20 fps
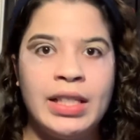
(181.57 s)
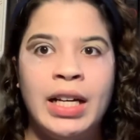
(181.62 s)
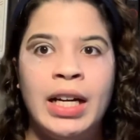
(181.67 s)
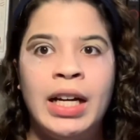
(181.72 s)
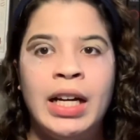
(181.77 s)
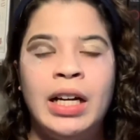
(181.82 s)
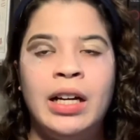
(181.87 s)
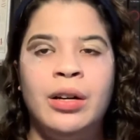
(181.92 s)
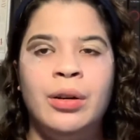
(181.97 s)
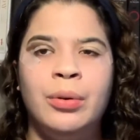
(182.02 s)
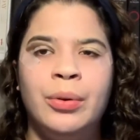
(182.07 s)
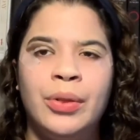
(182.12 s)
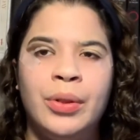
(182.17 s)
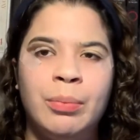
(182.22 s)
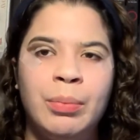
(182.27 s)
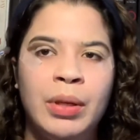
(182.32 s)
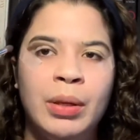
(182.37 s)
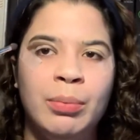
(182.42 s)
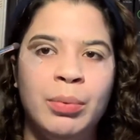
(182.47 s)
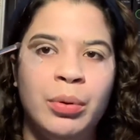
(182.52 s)
how the
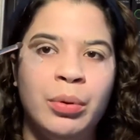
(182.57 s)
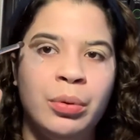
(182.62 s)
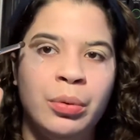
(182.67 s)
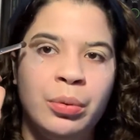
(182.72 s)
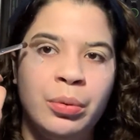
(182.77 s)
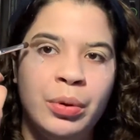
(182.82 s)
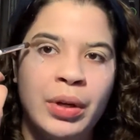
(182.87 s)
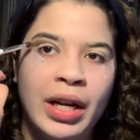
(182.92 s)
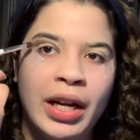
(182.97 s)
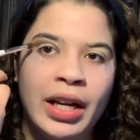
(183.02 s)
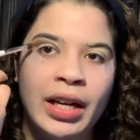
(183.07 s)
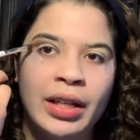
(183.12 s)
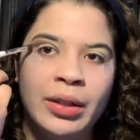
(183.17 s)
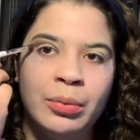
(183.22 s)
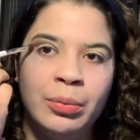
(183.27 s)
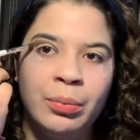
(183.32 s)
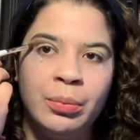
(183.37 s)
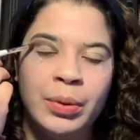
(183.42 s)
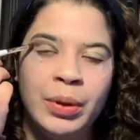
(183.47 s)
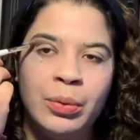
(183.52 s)
people who
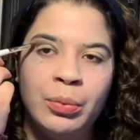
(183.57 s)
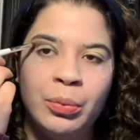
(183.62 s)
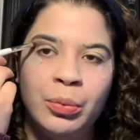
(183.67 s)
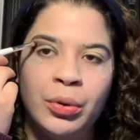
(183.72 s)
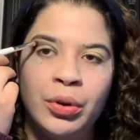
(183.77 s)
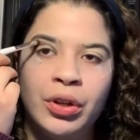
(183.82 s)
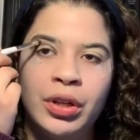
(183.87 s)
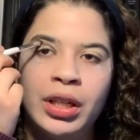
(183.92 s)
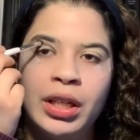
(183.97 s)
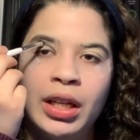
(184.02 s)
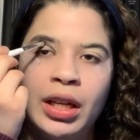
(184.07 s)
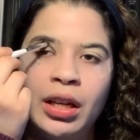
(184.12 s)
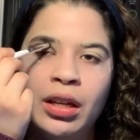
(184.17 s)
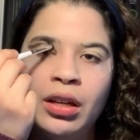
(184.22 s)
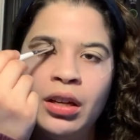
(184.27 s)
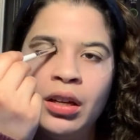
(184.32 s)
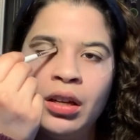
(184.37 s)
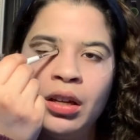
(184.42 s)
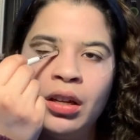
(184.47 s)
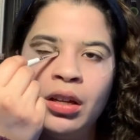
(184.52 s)
had been
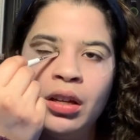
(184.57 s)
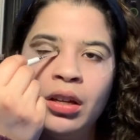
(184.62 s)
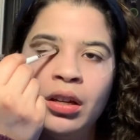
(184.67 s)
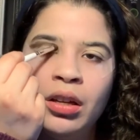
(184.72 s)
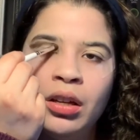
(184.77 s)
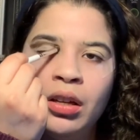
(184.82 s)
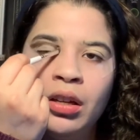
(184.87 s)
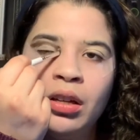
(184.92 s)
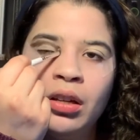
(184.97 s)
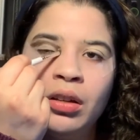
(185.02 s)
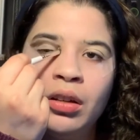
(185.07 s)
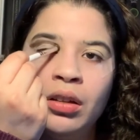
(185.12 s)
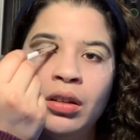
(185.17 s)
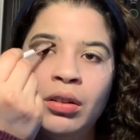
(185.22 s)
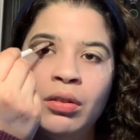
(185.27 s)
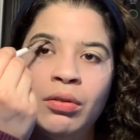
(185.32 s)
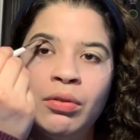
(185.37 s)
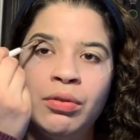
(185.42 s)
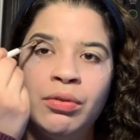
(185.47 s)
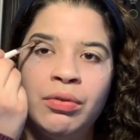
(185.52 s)
working
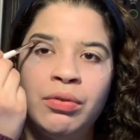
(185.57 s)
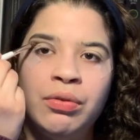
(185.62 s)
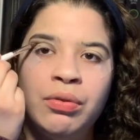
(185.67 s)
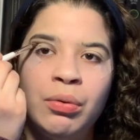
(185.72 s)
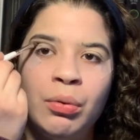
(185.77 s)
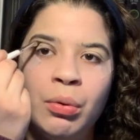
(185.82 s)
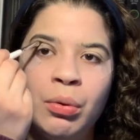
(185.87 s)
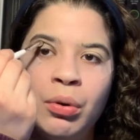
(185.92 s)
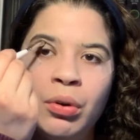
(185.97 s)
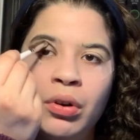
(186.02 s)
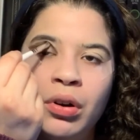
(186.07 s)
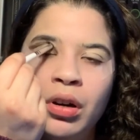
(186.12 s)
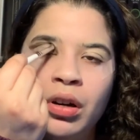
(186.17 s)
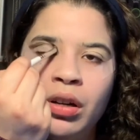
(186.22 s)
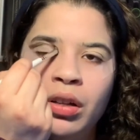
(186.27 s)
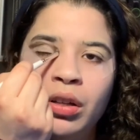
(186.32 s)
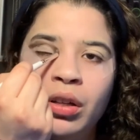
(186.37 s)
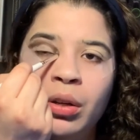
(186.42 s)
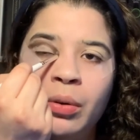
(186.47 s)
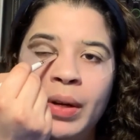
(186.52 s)
for,
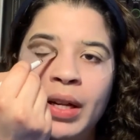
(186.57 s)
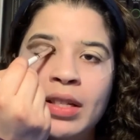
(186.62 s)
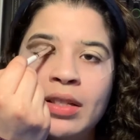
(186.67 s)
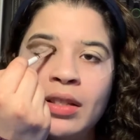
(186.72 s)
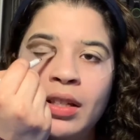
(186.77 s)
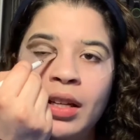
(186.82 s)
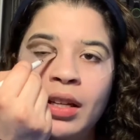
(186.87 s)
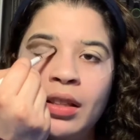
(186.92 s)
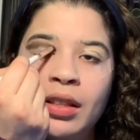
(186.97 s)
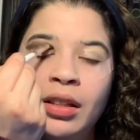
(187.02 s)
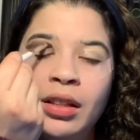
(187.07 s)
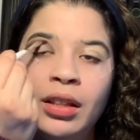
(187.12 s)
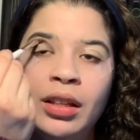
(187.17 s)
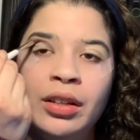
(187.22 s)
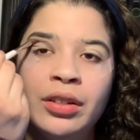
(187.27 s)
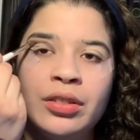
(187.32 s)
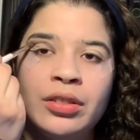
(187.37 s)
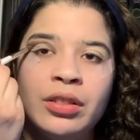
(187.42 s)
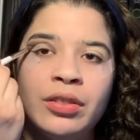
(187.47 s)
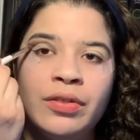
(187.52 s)
you know, as like the
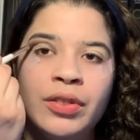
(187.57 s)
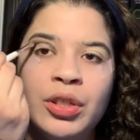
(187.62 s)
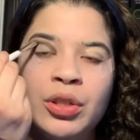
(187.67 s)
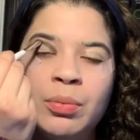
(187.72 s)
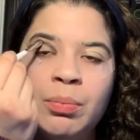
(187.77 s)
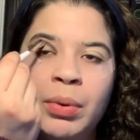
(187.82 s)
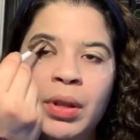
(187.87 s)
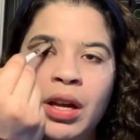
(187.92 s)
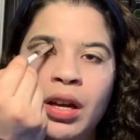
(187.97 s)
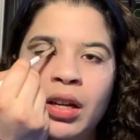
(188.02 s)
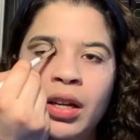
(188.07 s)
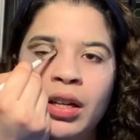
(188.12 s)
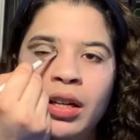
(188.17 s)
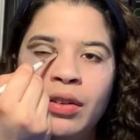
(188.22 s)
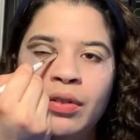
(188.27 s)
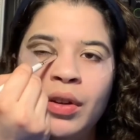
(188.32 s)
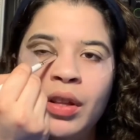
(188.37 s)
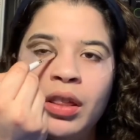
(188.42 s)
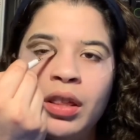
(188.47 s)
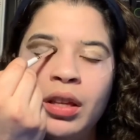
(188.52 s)
leaders of each block and
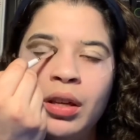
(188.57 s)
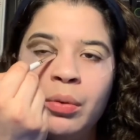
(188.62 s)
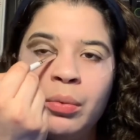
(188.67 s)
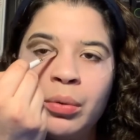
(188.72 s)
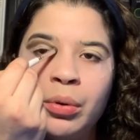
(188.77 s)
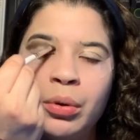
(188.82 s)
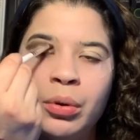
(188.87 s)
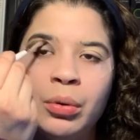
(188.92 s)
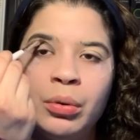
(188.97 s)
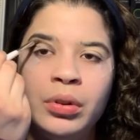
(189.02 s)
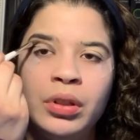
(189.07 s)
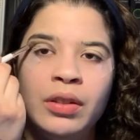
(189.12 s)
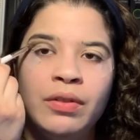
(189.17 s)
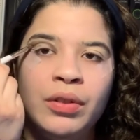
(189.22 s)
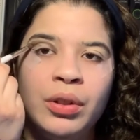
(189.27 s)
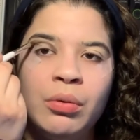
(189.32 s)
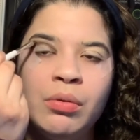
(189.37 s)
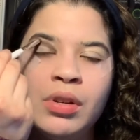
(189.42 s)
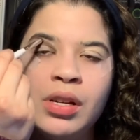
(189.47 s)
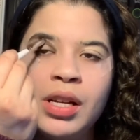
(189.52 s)
everything were only
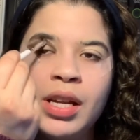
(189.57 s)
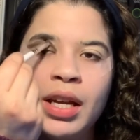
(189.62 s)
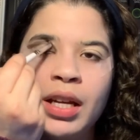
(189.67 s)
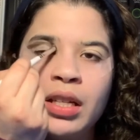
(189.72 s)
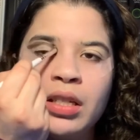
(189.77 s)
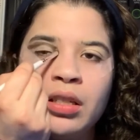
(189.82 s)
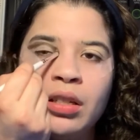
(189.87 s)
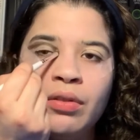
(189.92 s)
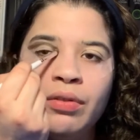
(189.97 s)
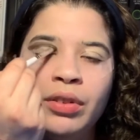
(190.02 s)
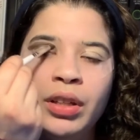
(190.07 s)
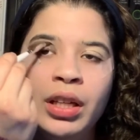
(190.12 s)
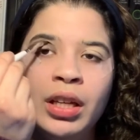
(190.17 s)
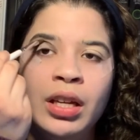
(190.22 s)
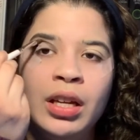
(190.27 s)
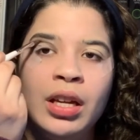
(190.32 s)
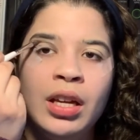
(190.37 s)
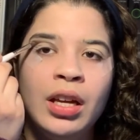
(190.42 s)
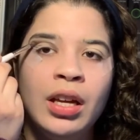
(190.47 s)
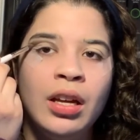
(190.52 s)
viewed
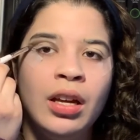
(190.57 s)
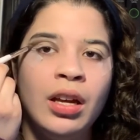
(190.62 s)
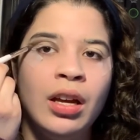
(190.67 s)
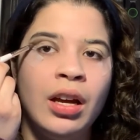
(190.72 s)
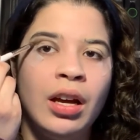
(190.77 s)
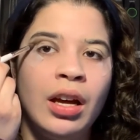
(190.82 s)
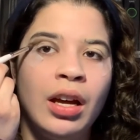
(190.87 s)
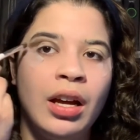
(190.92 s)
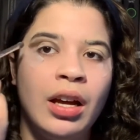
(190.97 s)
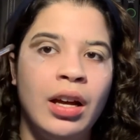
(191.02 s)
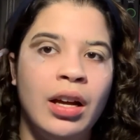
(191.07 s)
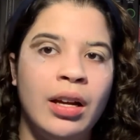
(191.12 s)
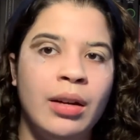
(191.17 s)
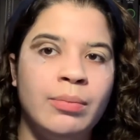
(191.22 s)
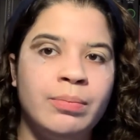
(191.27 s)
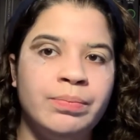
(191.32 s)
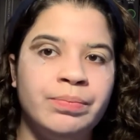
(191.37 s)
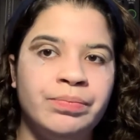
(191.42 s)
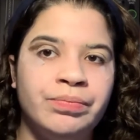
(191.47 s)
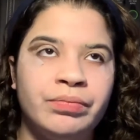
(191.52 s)
negatively.
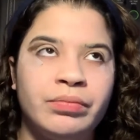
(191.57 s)
I